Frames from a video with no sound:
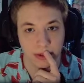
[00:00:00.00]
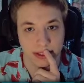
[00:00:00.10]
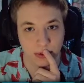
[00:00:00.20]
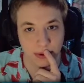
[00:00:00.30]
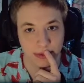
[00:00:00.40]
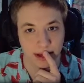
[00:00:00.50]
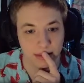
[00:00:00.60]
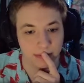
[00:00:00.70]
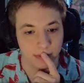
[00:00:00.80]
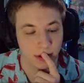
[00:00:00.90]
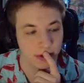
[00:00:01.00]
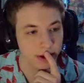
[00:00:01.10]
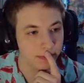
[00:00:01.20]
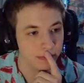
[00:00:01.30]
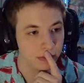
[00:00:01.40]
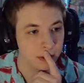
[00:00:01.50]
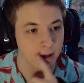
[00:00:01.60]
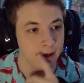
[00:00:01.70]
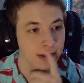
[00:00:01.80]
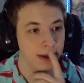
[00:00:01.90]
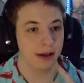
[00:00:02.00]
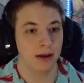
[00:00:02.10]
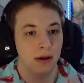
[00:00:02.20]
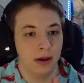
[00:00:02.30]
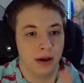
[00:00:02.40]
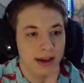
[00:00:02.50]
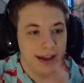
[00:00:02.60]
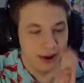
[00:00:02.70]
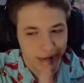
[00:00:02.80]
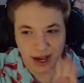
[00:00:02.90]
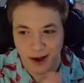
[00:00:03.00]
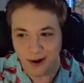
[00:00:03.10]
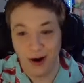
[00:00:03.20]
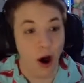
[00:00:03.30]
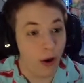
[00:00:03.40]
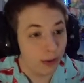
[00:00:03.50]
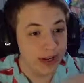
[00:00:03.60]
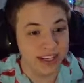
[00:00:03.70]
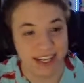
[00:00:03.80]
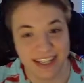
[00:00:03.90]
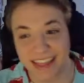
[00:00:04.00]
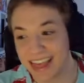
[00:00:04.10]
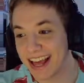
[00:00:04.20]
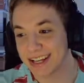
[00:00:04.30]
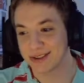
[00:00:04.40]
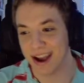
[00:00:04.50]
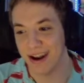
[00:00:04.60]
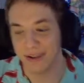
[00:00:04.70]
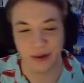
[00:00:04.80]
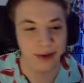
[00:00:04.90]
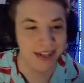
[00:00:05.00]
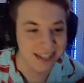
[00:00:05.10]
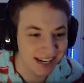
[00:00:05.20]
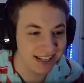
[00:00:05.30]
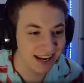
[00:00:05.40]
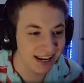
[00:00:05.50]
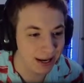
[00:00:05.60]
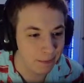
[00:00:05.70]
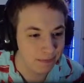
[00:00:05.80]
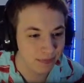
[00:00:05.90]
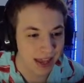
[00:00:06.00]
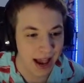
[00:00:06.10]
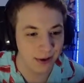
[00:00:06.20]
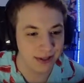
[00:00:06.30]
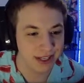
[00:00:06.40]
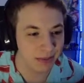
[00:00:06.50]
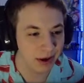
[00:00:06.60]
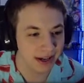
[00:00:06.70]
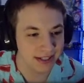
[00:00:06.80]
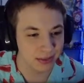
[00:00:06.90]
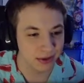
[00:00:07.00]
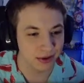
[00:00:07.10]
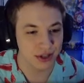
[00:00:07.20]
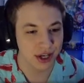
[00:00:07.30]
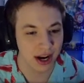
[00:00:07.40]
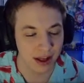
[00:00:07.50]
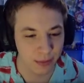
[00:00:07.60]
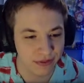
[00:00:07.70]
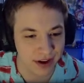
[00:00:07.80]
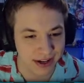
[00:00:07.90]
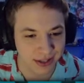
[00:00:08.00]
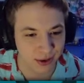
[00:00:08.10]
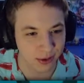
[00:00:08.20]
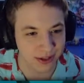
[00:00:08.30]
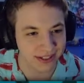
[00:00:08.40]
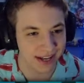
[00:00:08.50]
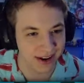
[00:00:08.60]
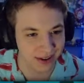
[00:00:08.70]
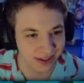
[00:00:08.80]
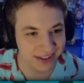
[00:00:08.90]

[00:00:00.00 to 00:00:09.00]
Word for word: equip that. Okay. Here we go. Oh, and we did get that extra health. We did get it. How is it possible? Shut up, we've got a score to settle.